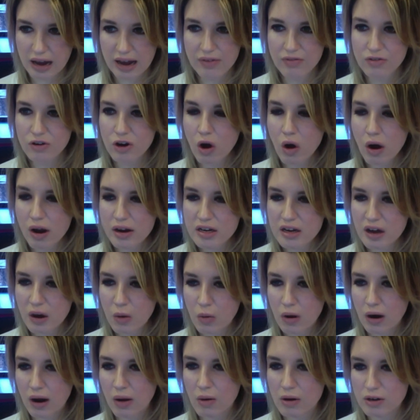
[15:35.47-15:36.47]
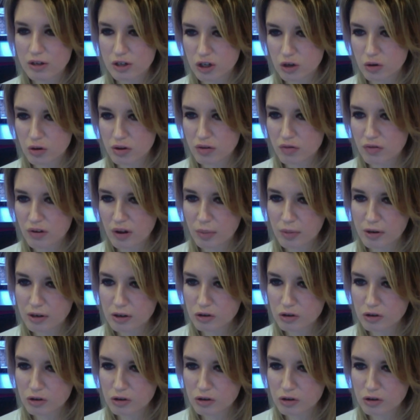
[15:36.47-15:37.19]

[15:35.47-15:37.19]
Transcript: I have no idea what I want to do in the film